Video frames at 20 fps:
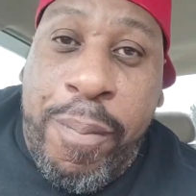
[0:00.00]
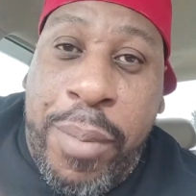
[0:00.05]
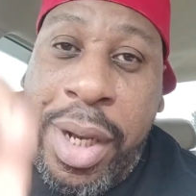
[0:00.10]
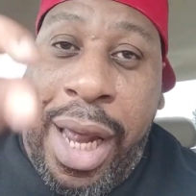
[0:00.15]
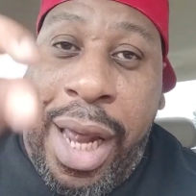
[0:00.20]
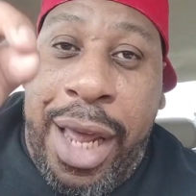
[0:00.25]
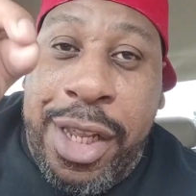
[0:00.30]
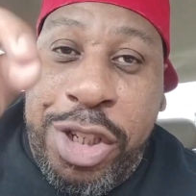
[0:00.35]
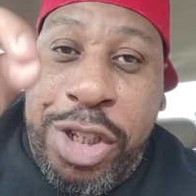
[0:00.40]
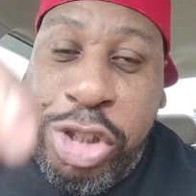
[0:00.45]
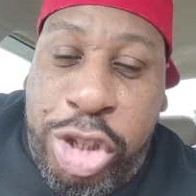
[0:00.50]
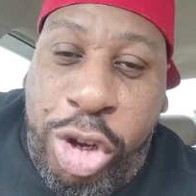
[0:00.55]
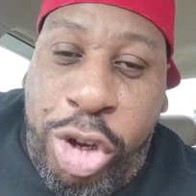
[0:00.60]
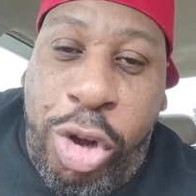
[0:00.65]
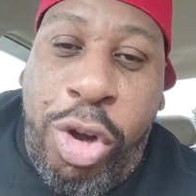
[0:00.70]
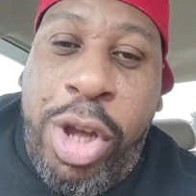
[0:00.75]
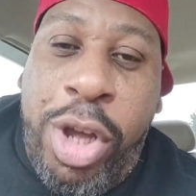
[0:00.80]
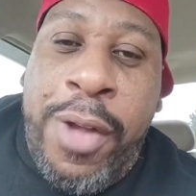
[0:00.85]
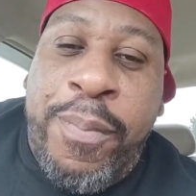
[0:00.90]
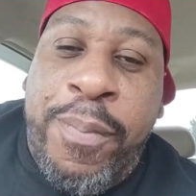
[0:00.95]
But I
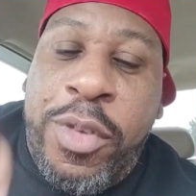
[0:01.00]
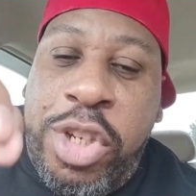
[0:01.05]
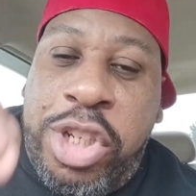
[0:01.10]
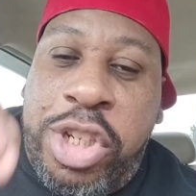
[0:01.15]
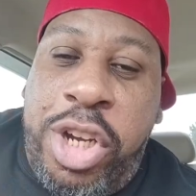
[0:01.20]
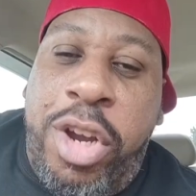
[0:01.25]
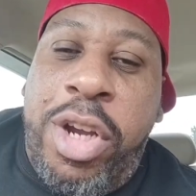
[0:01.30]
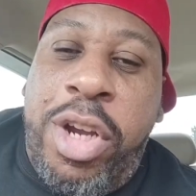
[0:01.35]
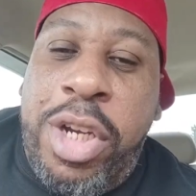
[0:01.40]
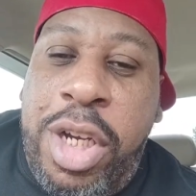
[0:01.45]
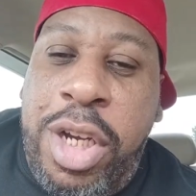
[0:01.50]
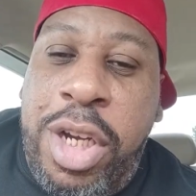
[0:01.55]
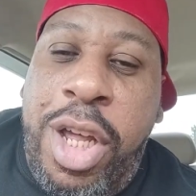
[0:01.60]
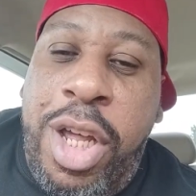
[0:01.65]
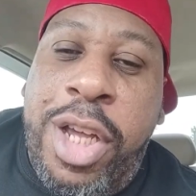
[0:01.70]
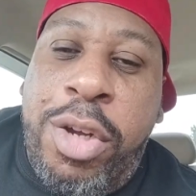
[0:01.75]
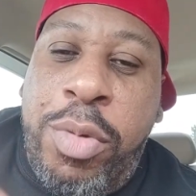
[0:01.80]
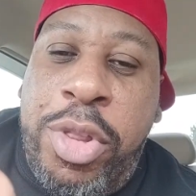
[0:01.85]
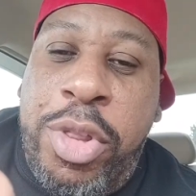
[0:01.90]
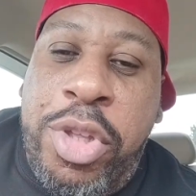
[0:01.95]
enjoy sharing the
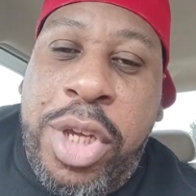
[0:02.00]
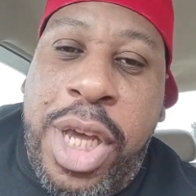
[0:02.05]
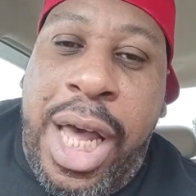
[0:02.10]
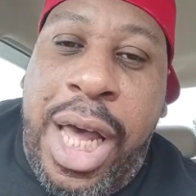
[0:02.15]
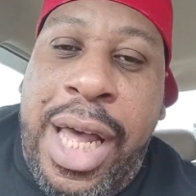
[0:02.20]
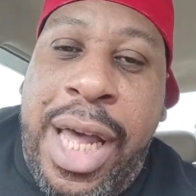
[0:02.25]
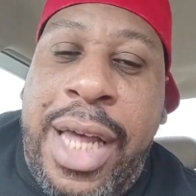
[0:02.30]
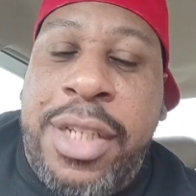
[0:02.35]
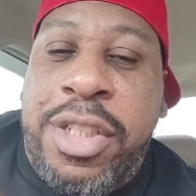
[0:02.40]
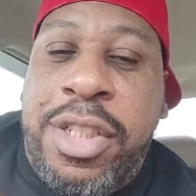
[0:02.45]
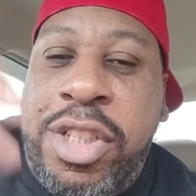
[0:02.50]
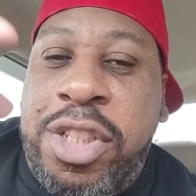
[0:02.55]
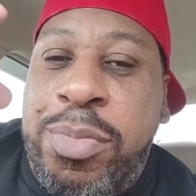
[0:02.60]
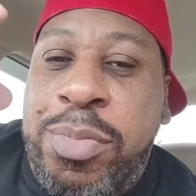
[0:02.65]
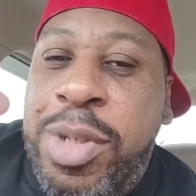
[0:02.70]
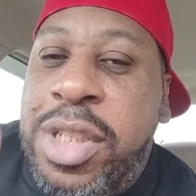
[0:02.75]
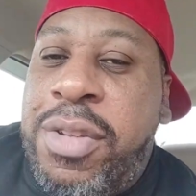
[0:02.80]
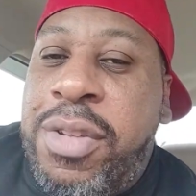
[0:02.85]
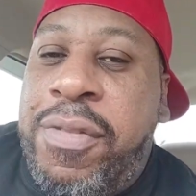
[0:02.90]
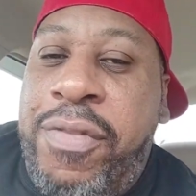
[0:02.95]
nugget with you guys. This is
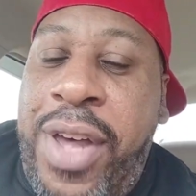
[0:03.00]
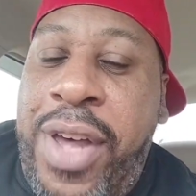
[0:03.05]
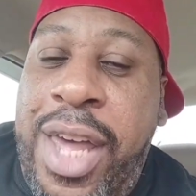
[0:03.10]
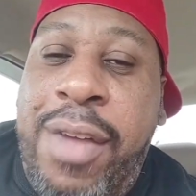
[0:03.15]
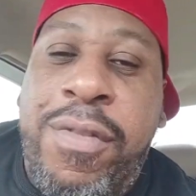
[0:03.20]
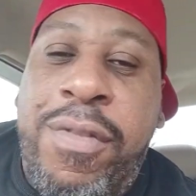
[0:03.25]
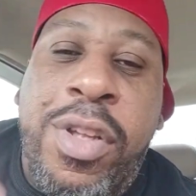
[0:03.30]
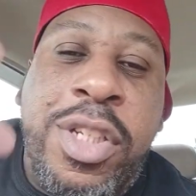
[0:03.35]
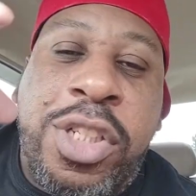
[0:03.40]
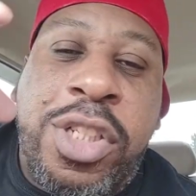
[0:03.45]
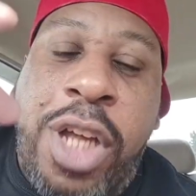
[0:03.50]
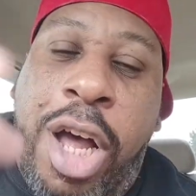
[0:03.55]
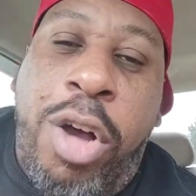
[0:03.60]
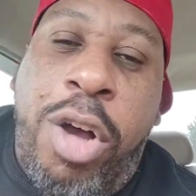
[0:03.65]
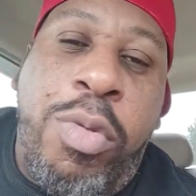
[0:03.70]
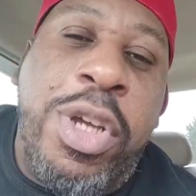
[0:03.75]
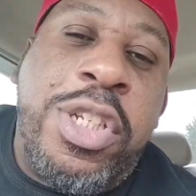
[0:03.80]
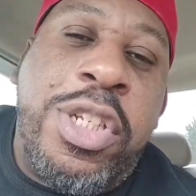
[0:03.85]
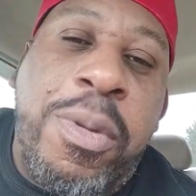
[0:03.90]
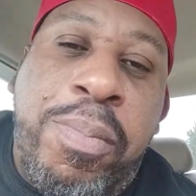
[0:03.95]
Mr. Favor. It's
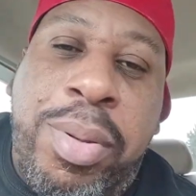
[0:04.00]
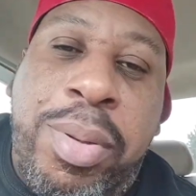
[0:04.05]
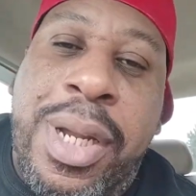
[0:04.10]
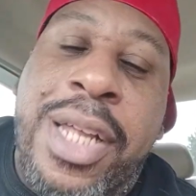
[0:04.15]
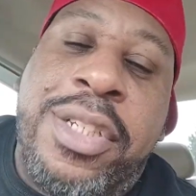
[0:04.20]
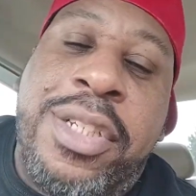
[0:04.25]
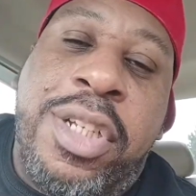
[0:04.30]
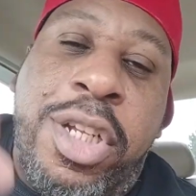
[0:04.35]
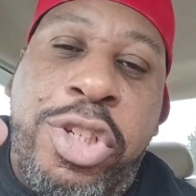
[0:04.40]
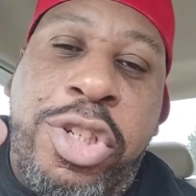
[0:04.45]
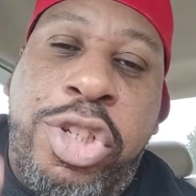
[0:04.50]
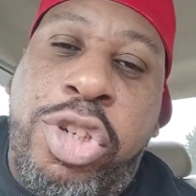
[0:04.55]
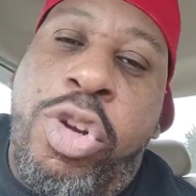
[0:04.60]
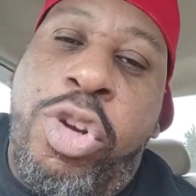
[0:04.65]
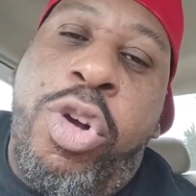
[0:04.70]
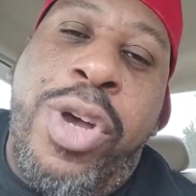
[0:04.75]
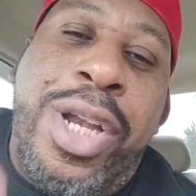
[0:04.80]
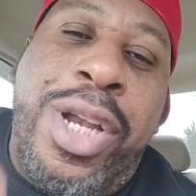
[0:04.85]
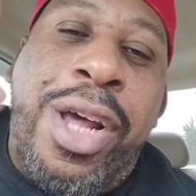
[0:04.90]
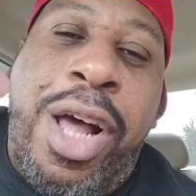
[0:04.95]
always a pleasure, a
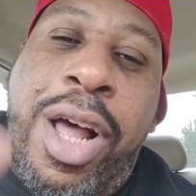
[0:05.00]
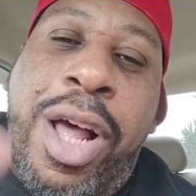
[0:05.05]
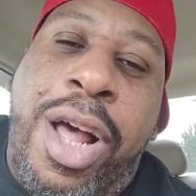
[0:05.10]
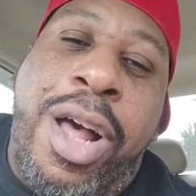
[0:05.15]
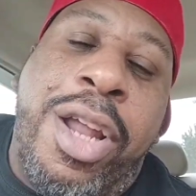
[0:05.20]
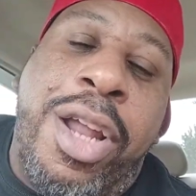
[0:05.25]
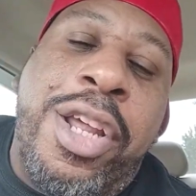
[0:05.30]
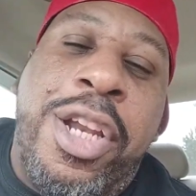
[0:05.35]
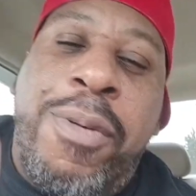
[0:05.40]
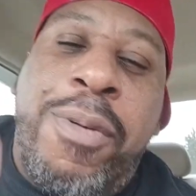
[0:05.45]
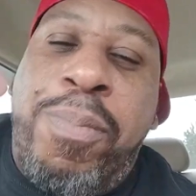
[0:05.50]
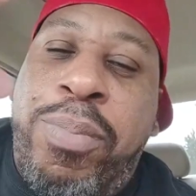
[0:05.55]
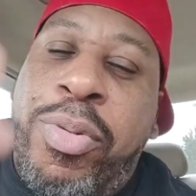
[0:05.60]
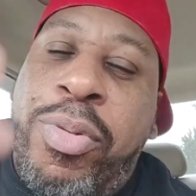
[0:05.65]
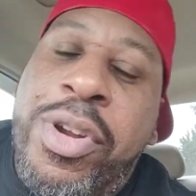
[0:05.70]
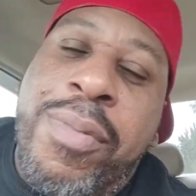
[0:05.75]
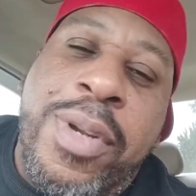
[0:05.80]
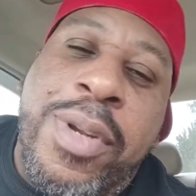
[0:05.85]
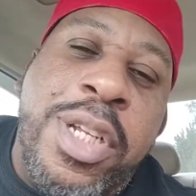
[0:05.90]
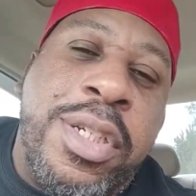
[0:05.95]
joy, and an honor and a
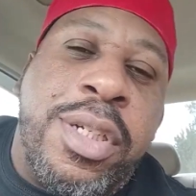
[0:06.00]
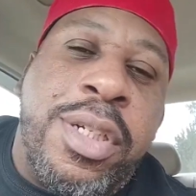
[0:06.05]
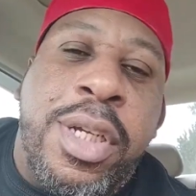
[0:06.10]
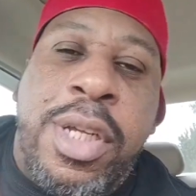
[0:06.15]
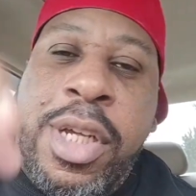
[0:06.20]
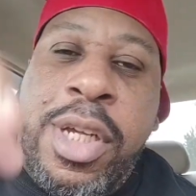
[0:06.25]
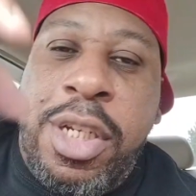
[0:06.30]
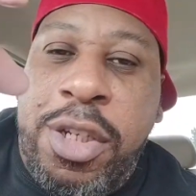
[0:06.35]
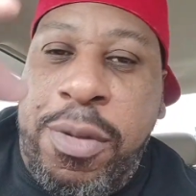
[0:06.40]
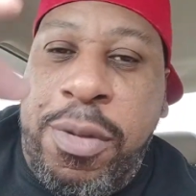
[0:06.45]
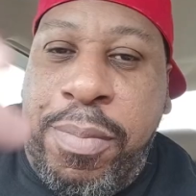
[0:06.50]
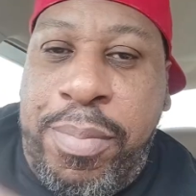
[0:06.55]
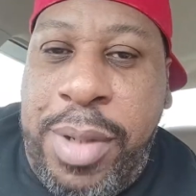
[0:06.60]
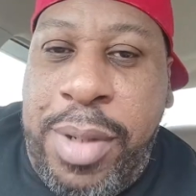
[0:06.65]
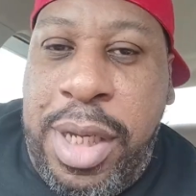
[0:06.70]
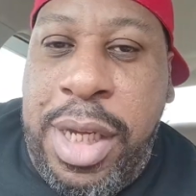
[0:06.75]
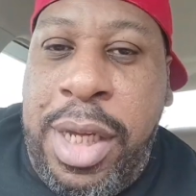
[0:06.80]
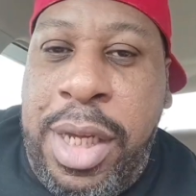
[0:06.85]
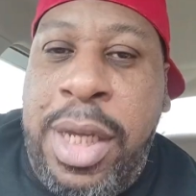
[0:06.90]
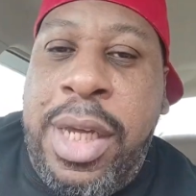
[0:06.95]
privilege to
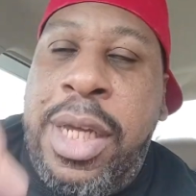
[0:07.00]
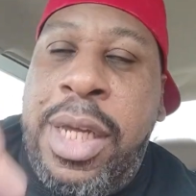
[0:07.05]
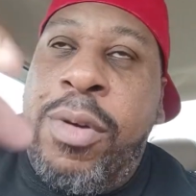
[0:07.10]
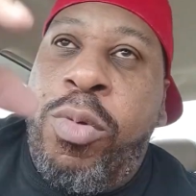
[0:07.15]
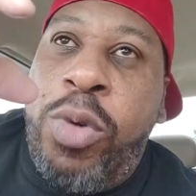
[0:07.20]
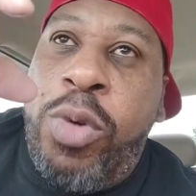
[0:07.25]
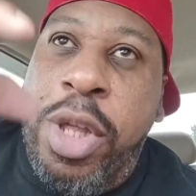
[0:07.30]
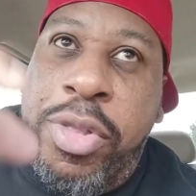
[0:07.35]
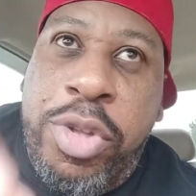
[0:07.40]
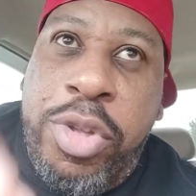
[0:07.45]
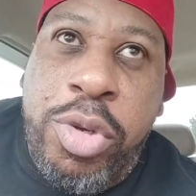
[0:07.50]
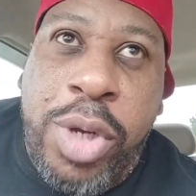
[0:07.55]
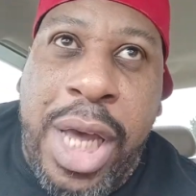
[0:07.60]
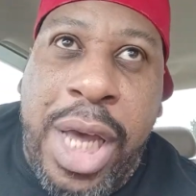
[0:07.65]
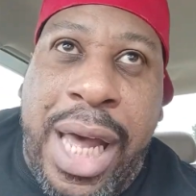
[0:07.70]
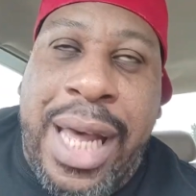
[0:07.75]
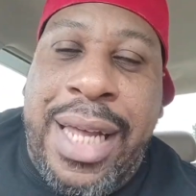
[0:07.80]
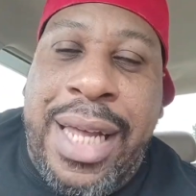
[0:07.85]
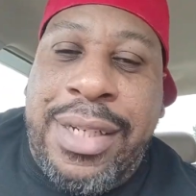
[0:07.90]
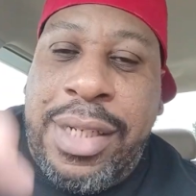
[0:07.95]
be with you
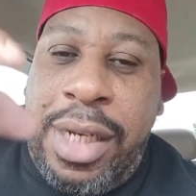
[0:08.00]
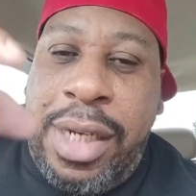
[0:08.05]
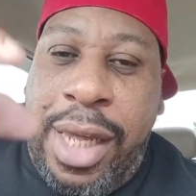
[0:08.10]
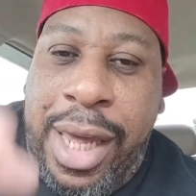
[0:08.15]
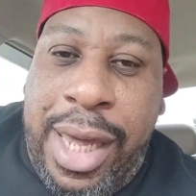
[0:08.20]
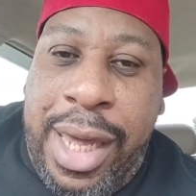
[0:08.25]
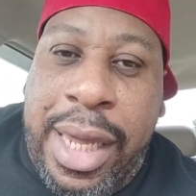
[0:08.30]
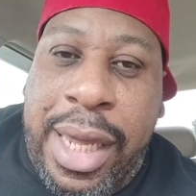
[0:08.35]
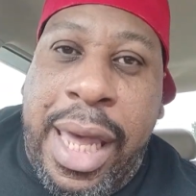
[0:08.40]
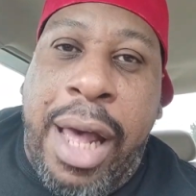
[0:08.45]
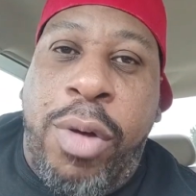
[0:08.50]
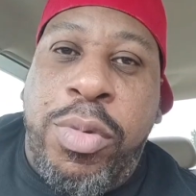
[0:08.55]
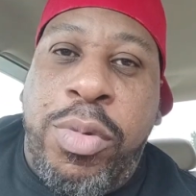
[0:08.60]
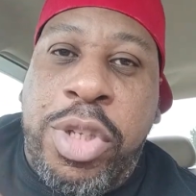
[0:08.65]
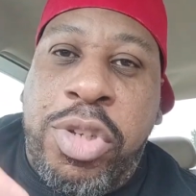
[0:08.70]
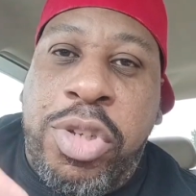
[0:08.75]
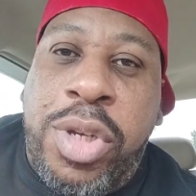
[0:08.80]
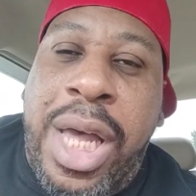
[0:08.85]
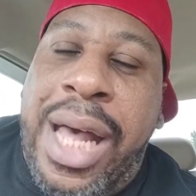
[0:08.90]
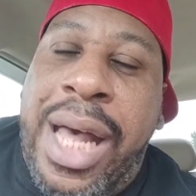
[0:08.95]
guys and hang out with
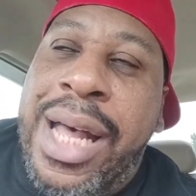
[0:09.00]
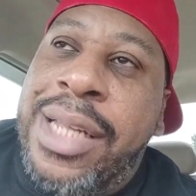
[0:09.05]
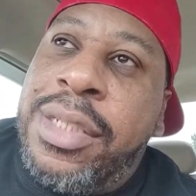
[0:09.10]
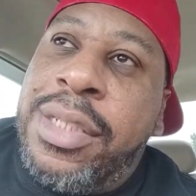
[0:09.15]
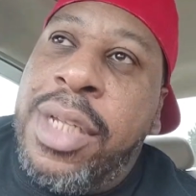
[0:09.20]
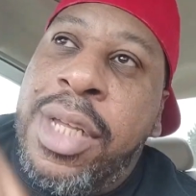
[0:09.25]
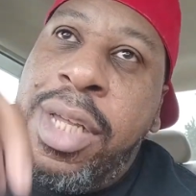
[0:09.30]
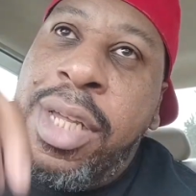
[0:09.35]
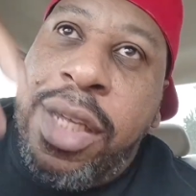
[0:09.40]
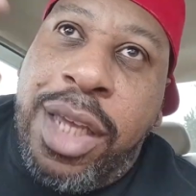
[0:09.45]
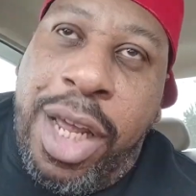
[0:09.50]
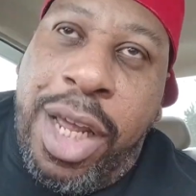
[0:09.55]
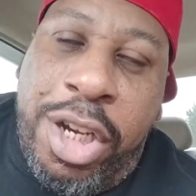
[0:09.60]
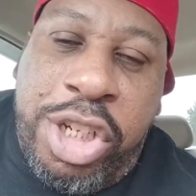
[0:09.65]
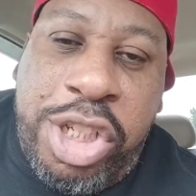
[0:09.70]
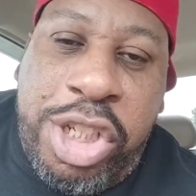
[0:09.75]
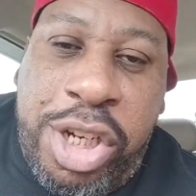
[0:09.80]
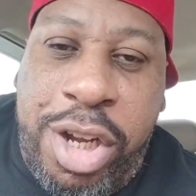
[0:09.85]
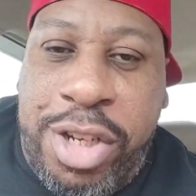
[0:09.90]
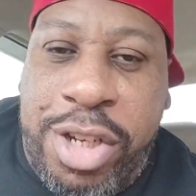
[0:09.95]
you guys, kind of
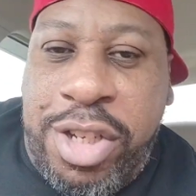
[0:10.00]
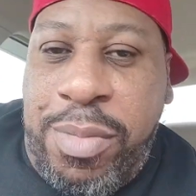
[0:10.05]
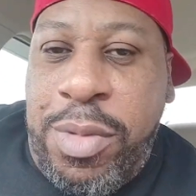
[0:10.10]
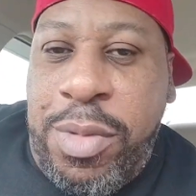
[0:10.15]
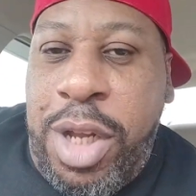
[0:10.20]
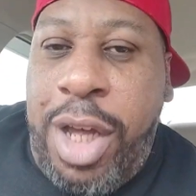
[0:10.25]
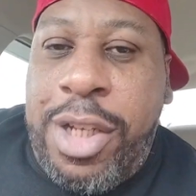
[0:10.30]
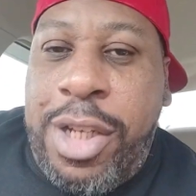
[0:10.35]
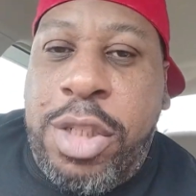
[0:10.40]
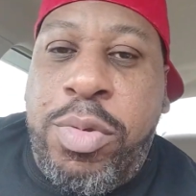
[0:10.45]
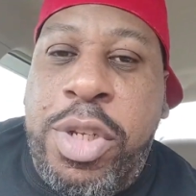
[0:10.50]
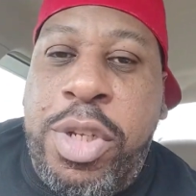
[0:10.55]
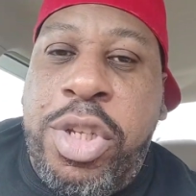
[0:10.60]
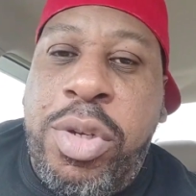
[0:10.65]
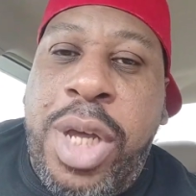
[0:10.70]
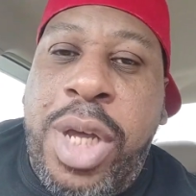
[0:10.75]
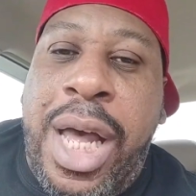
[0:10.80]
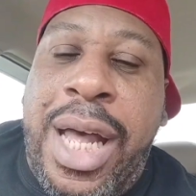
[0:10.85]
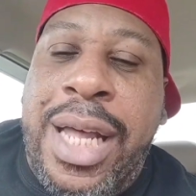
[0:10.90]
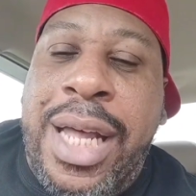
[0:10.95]
share some nuggets with you
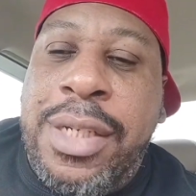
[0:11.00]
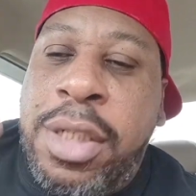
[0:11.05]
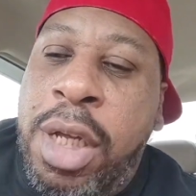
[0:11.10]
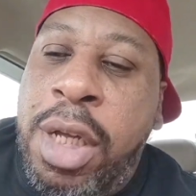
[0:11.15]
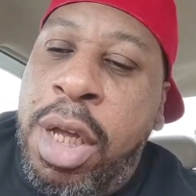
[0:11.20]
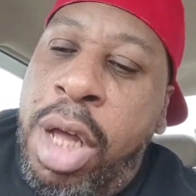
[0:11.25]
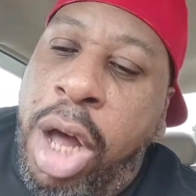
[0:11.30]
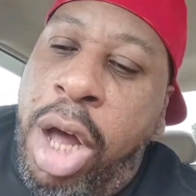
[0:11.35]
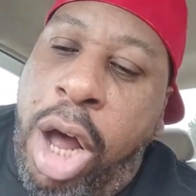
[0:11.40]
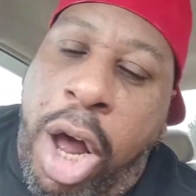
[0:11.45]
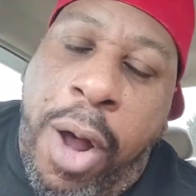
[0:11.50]
guys, all